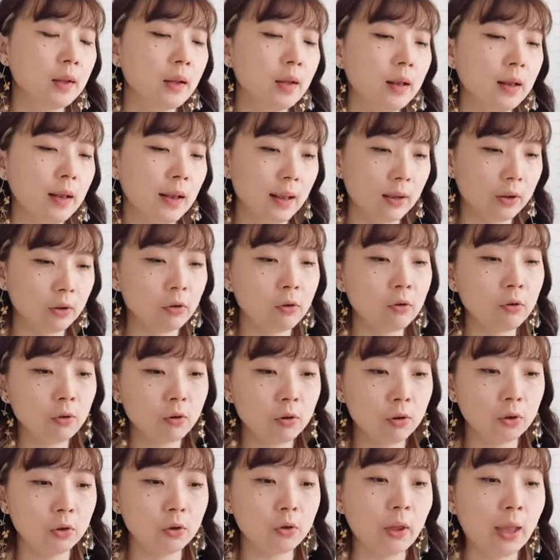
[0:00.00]
like
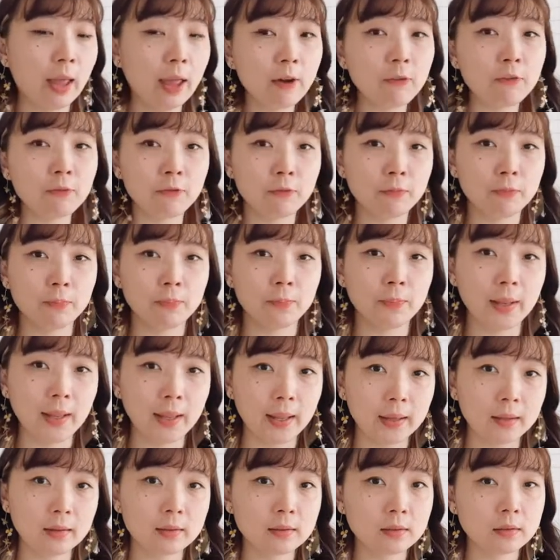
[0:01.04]
you have
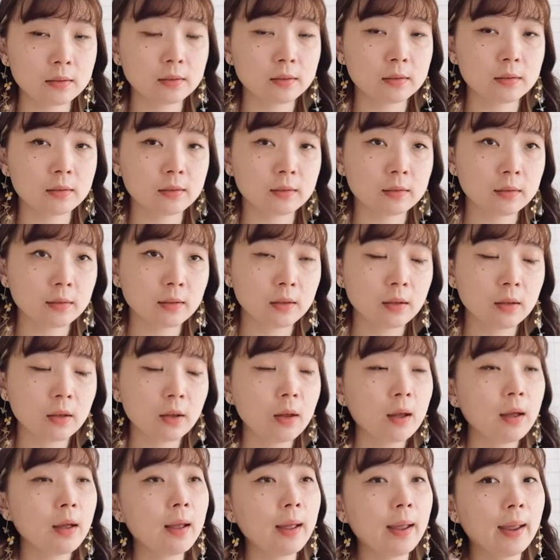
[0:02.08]
plants
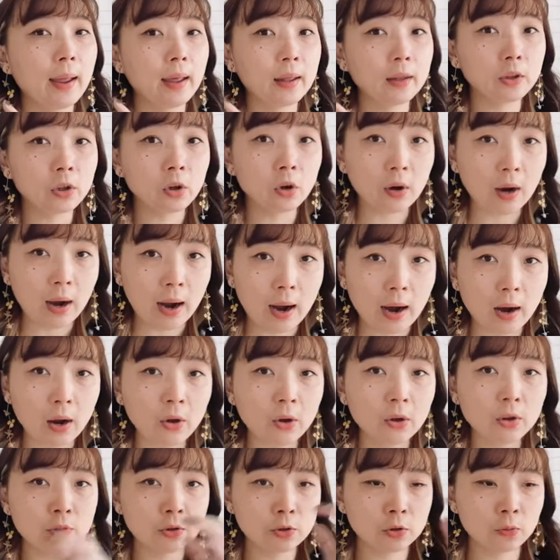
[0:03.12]
at your
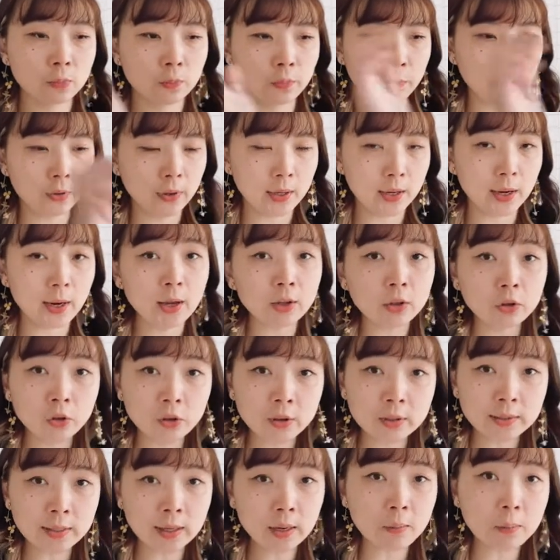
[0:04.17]
house, you put it
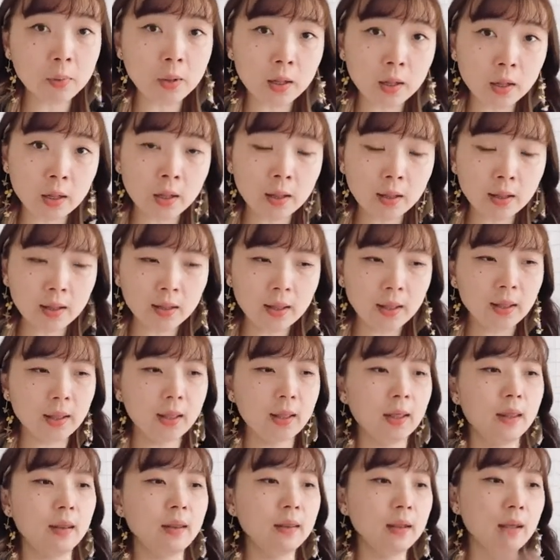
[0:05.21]
on table
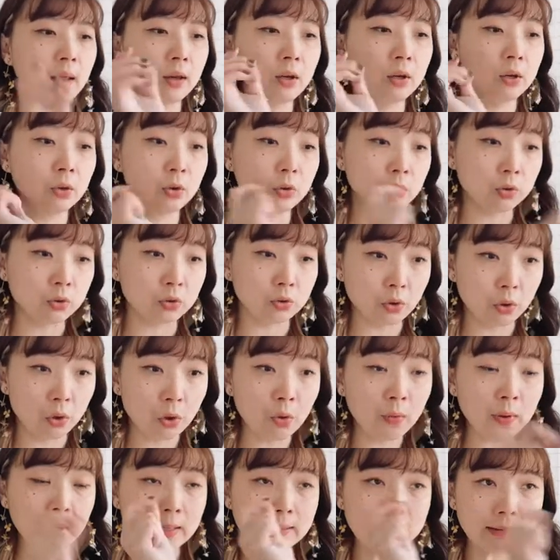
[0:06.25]
and then you
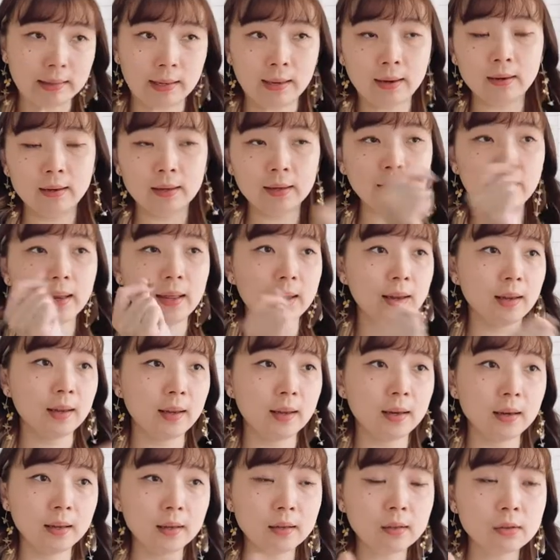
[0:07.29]
draw exactly like
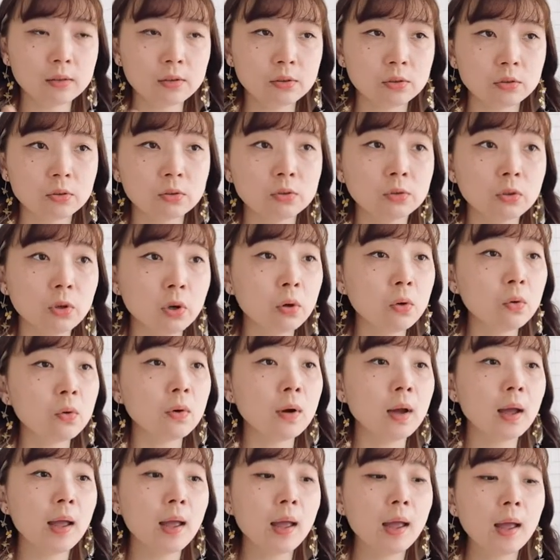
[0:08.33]
it is, to know
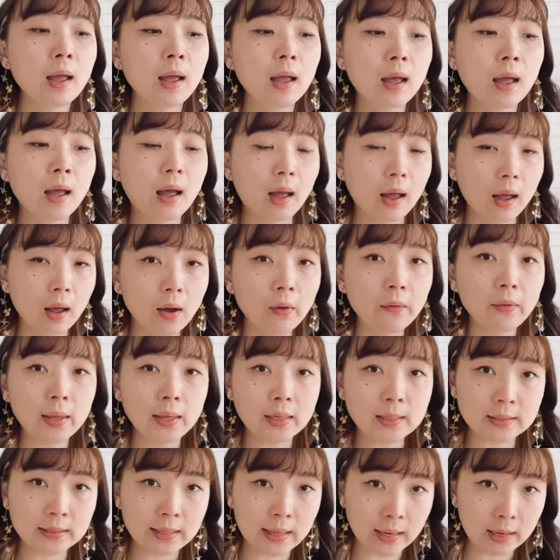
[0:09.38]
how
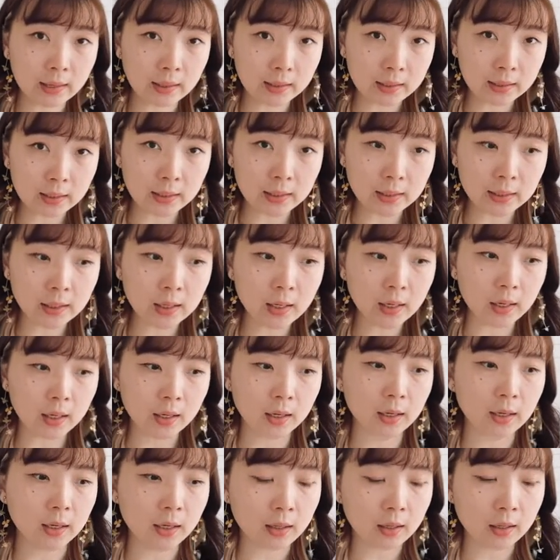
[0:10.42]
exactly
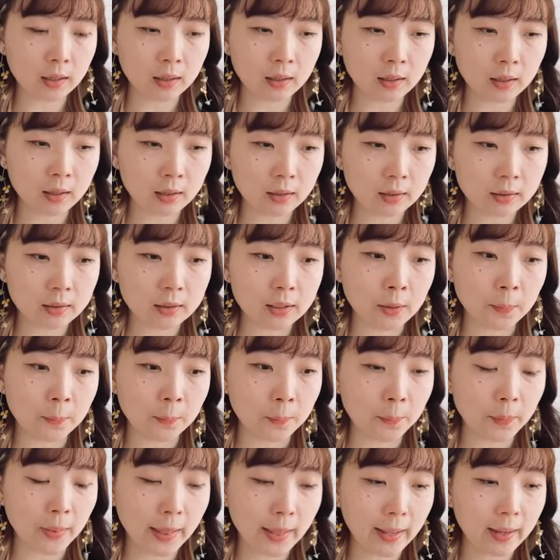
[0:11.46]
the
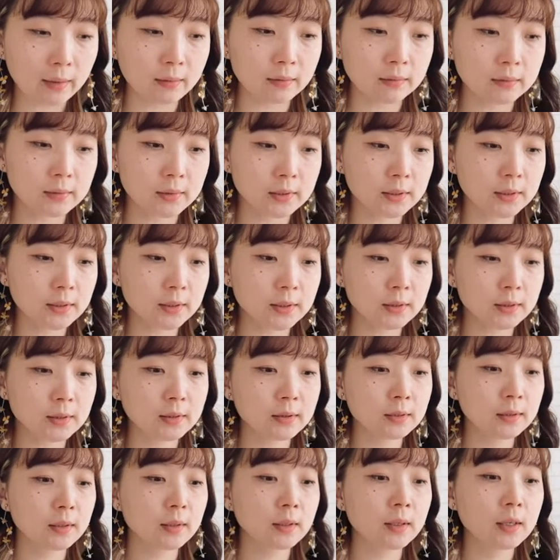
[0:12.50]
plant's
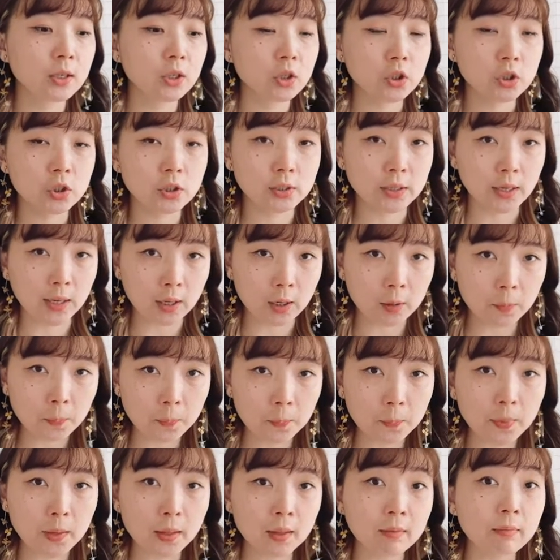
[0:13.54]
shape
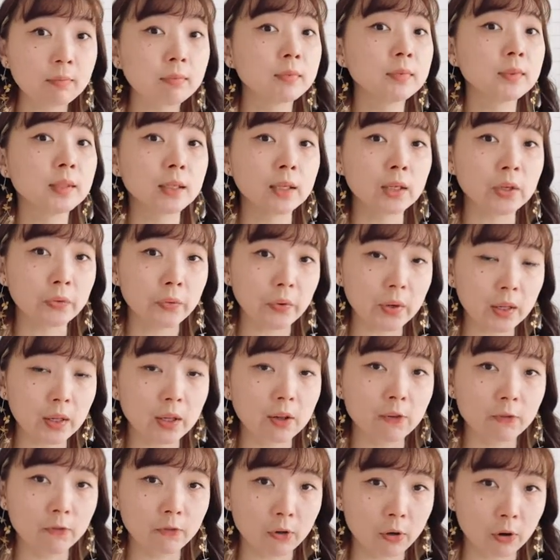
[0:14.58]
in the real
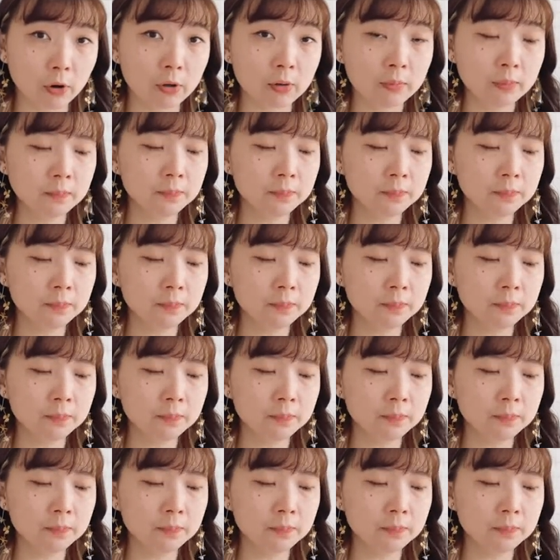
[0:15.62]
form.